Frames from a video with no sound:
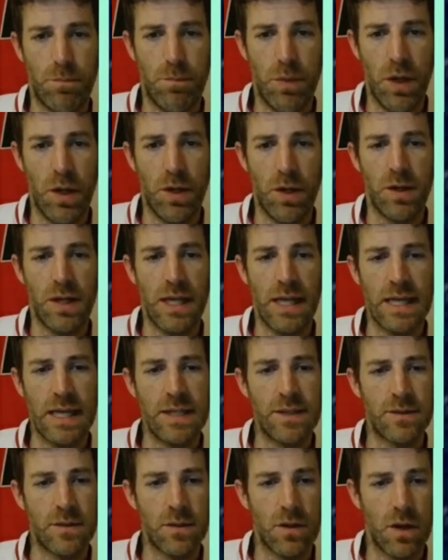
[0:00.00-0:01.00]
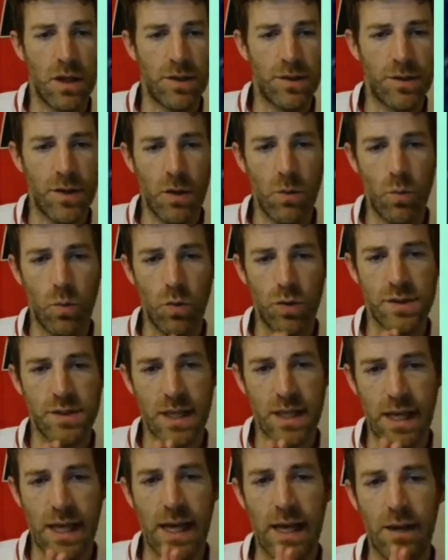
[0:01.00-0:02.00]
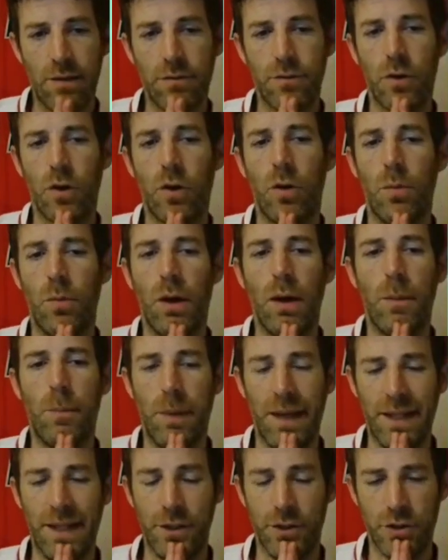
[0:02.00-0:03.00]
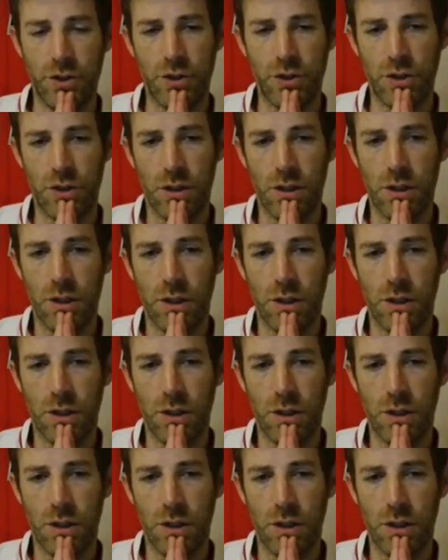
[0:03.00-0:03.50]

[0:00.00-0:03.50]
burnt is I don't want to have on my bench